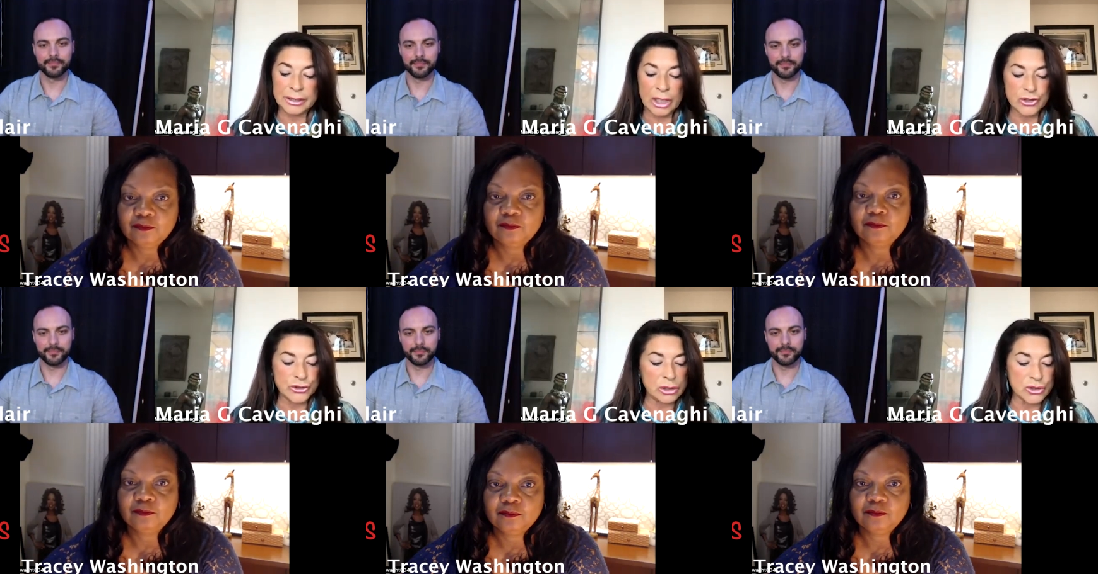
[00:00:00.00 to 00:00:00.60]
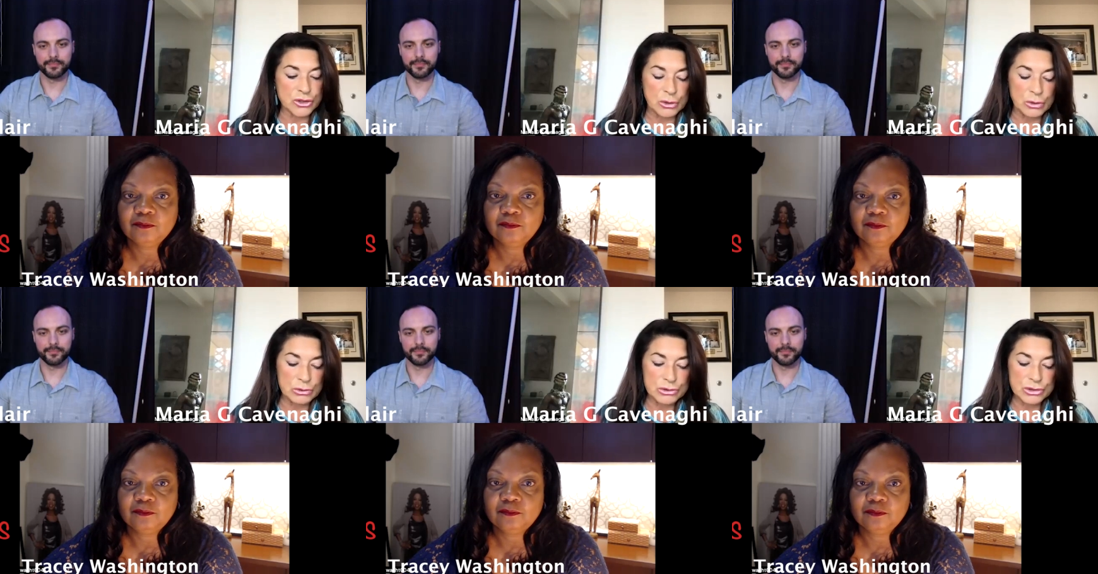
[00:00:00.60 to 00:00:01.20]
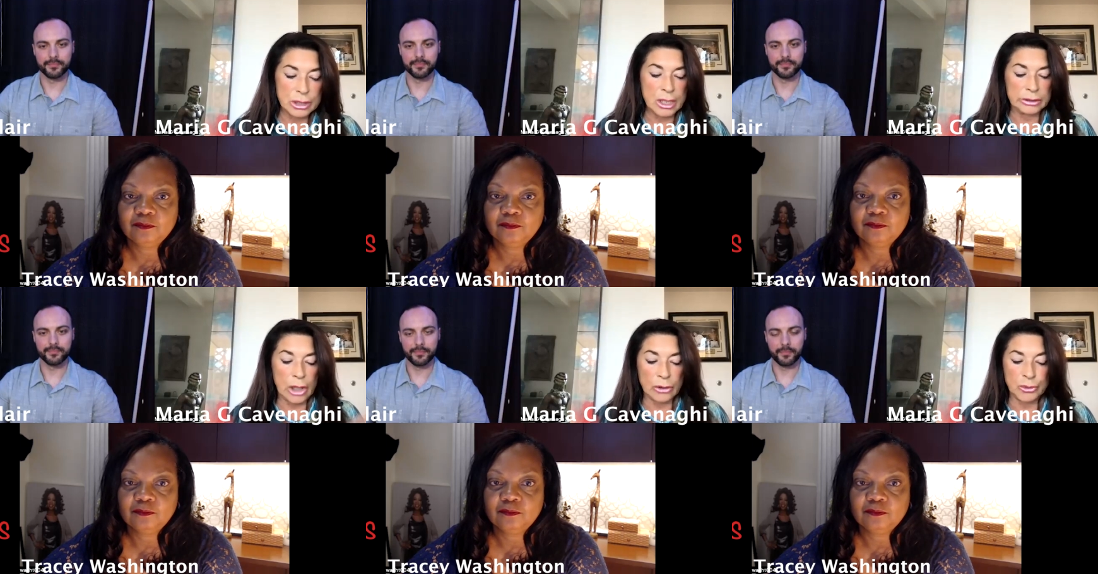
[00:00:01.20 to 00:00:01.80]
Speaker 1: and national shows,
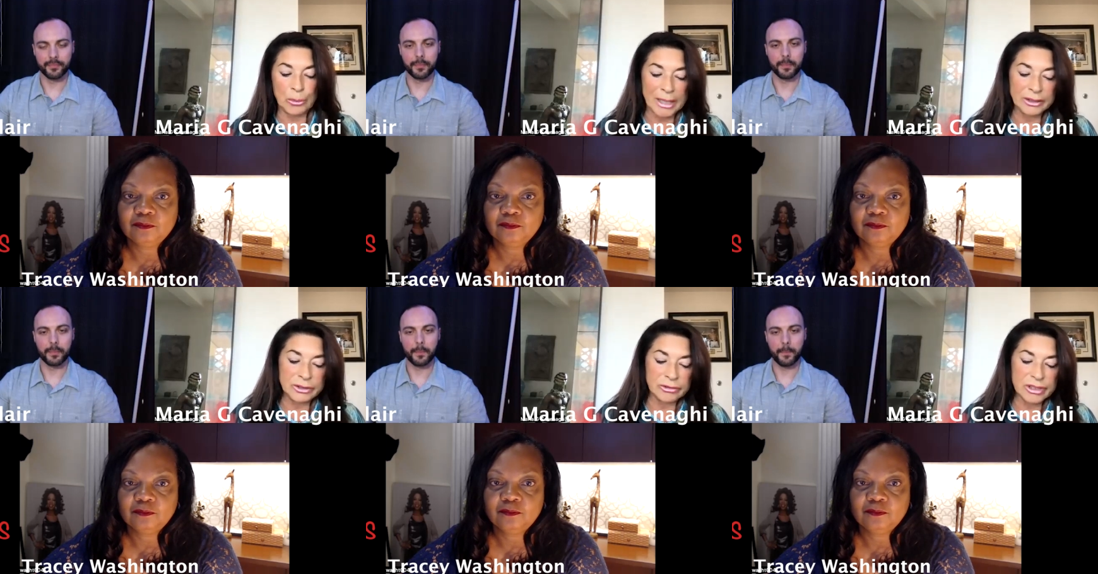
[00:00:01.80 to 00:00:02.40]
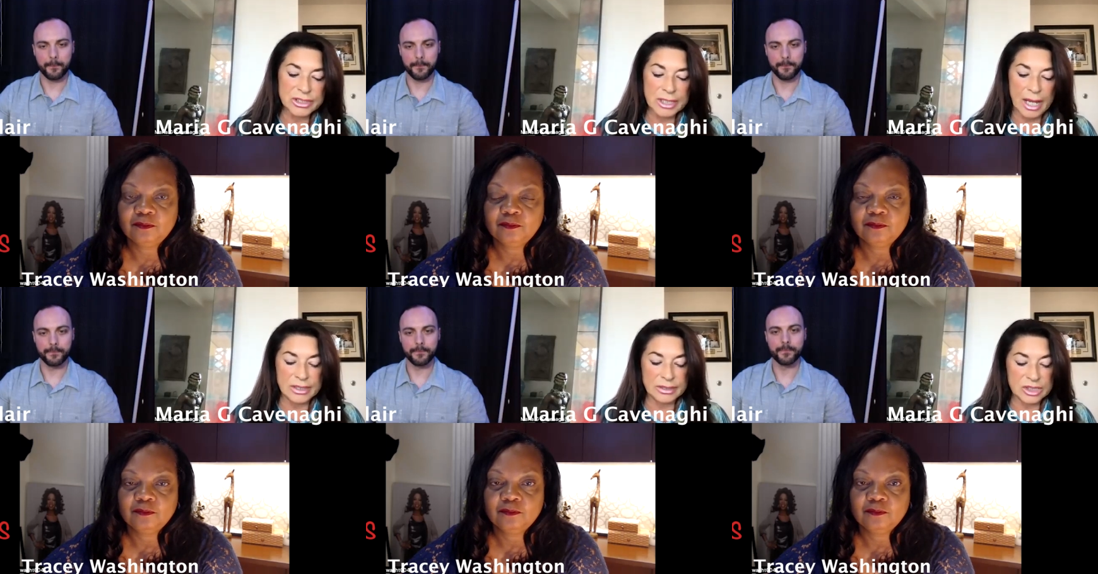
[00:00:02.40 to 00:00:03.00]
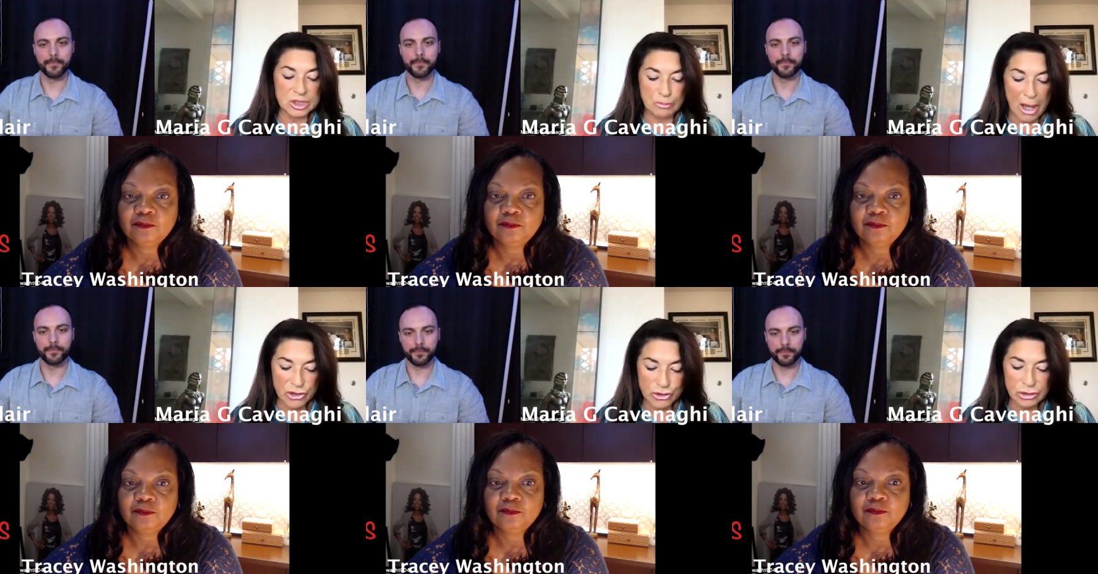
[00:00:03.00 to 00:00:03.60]
documentaries, and
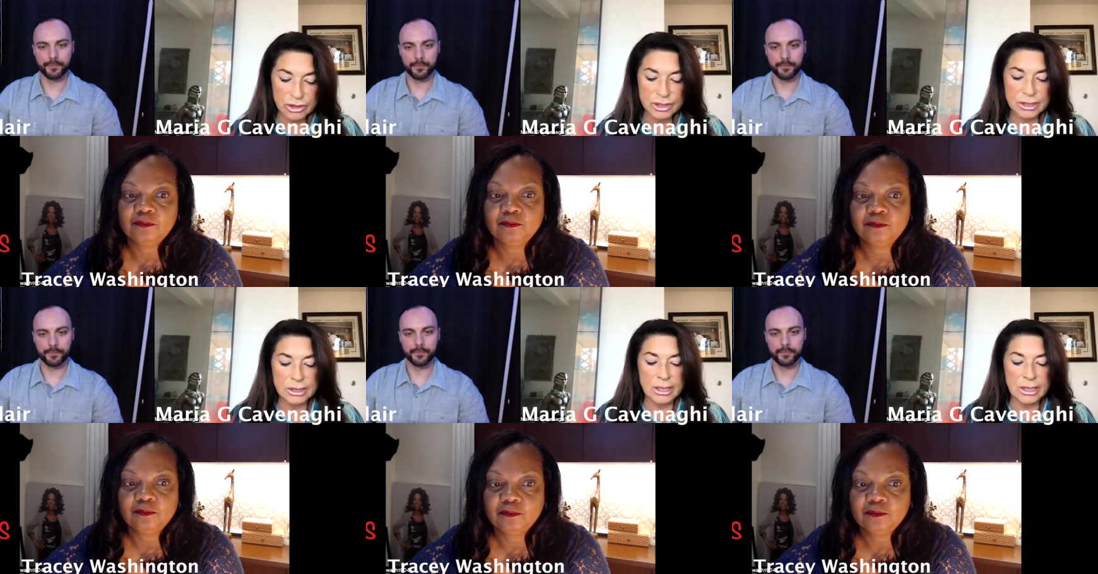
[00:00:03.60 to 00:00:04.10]
specials.